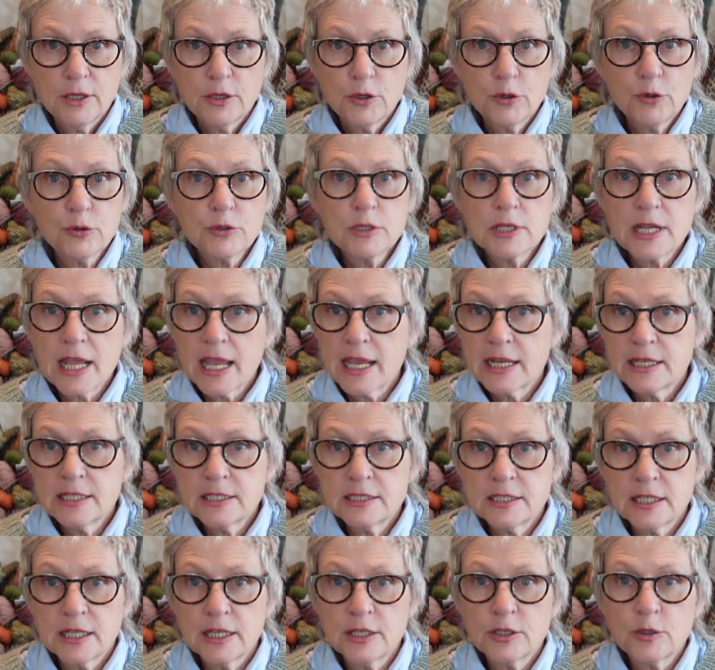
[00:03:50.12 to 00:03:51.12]

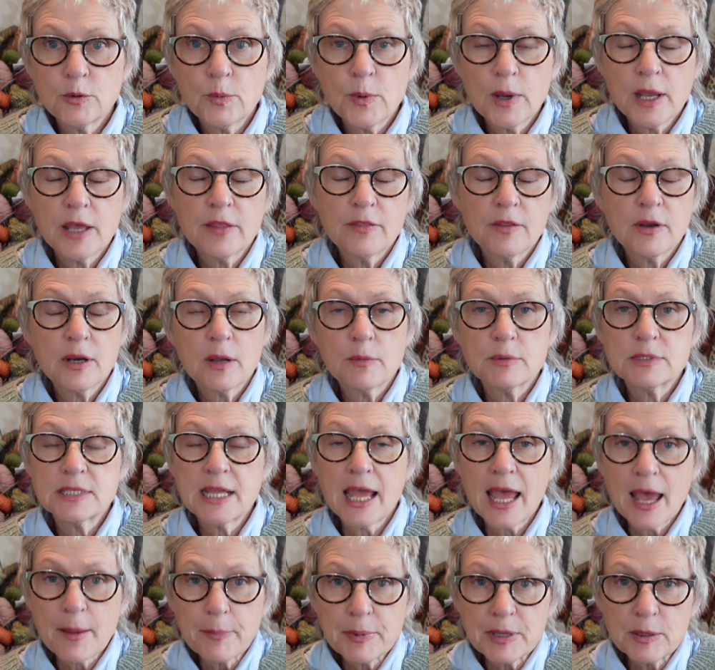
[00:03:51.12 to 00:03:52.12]
edit it in a way that I was
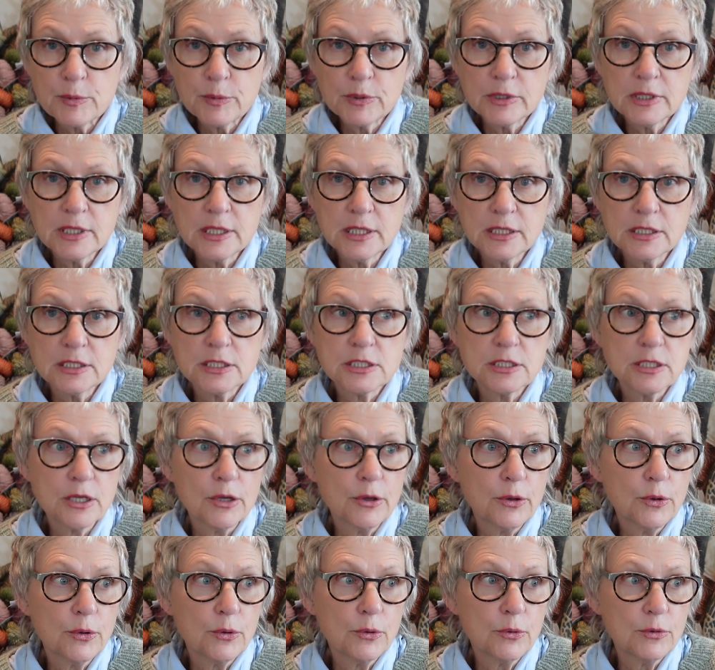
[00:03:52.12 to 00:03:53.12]
happy with it,
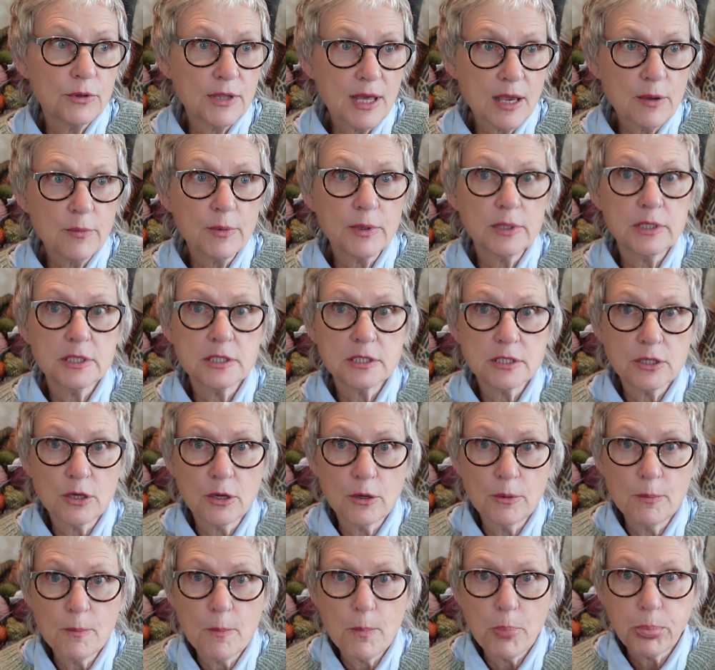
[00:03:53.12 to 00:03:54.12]
so that one has
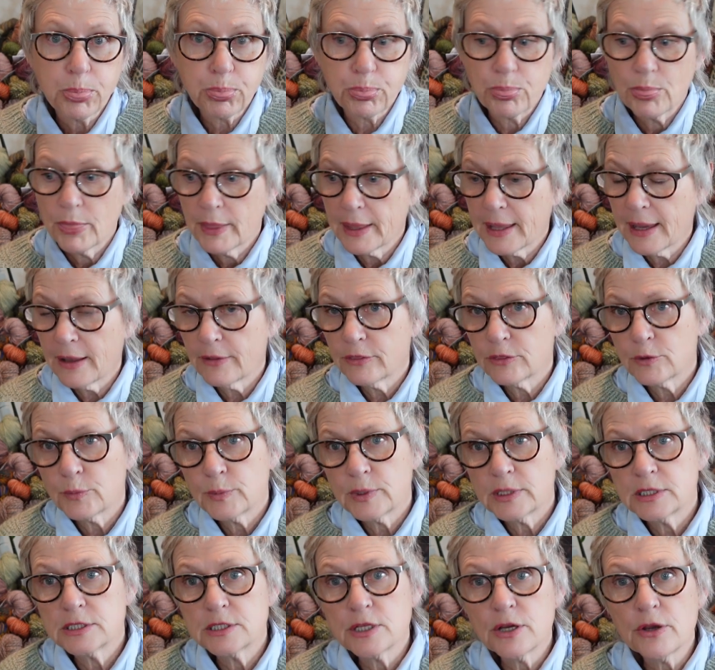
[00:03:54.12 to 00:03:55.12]
gone out the
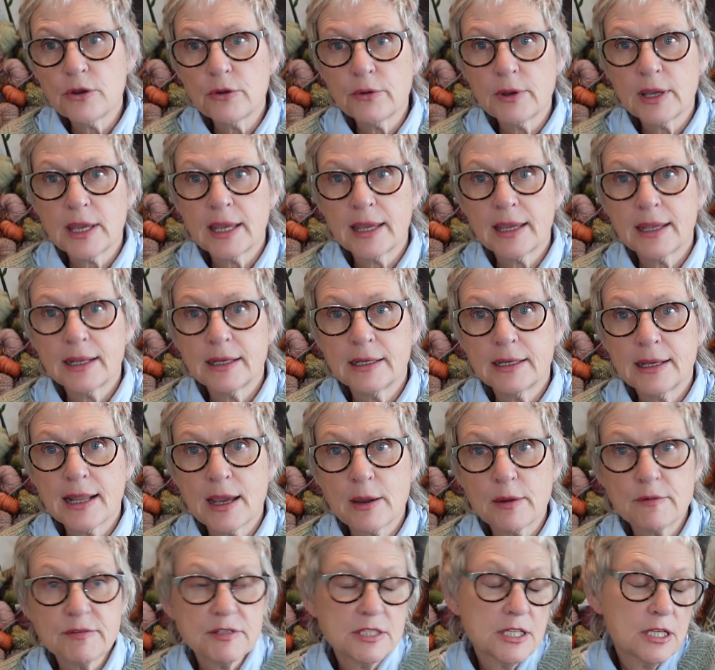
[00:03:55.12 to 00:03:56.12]
window, and
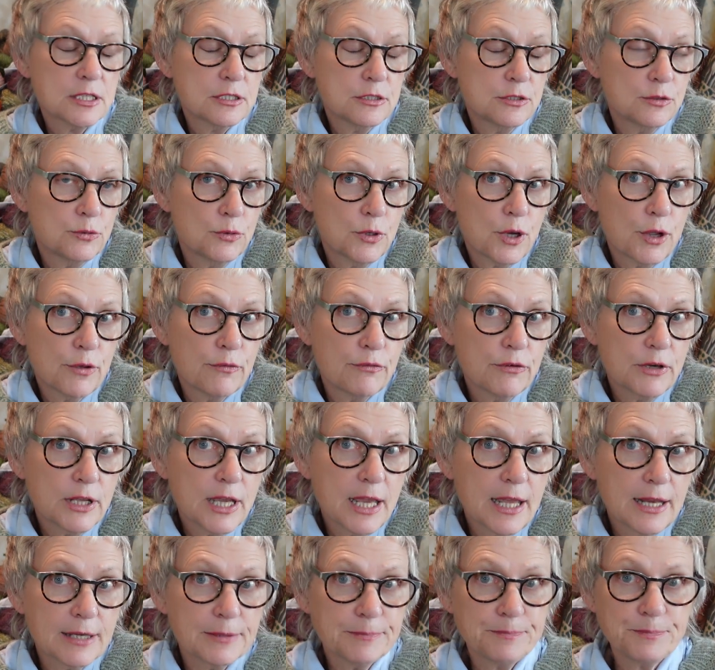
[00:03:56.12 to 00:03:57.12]
now I've started all over
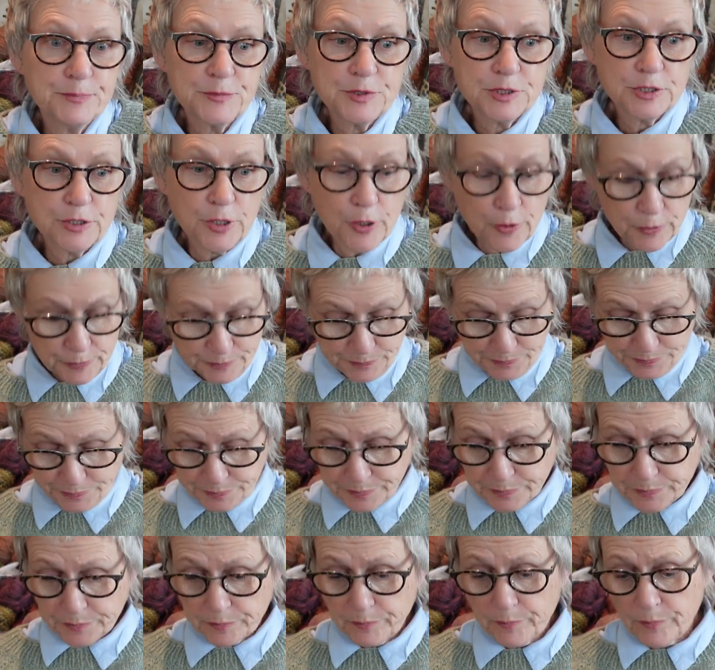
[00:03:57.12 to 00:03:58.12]
again. So
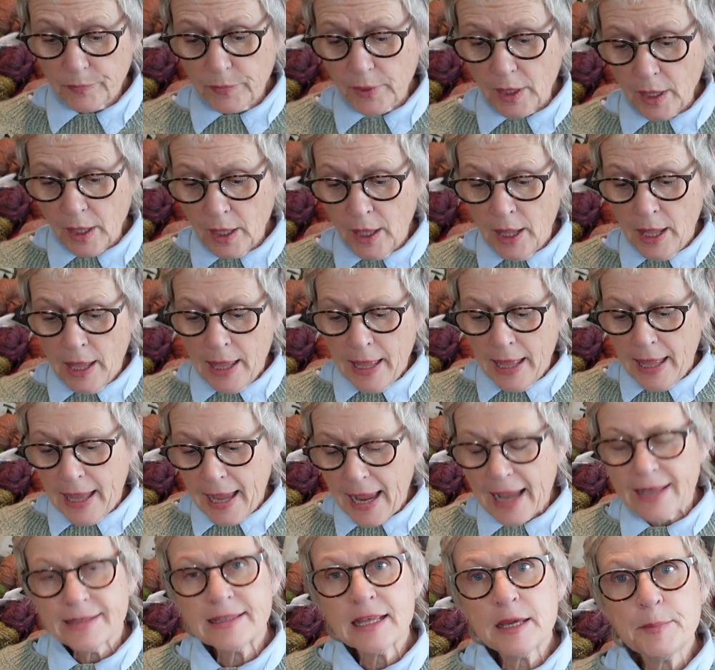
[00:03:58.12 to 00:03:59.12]

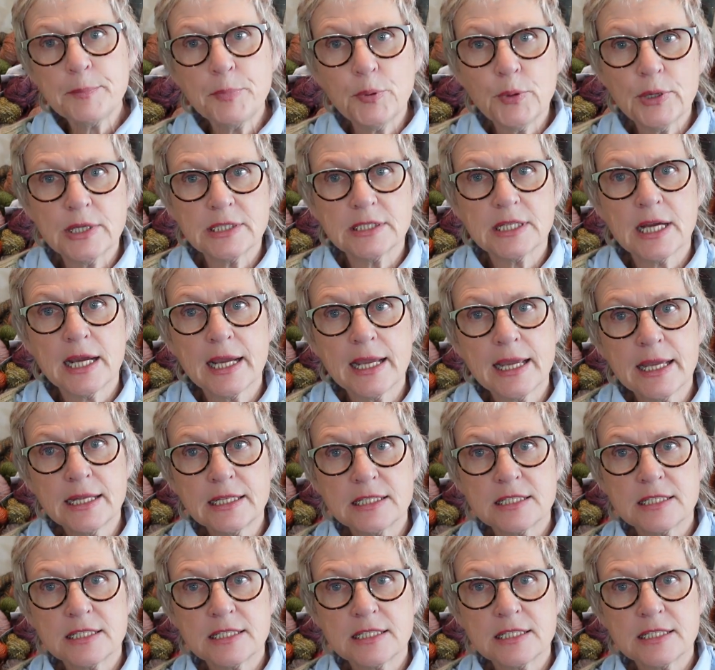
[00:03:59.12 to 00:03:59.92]
at that point I had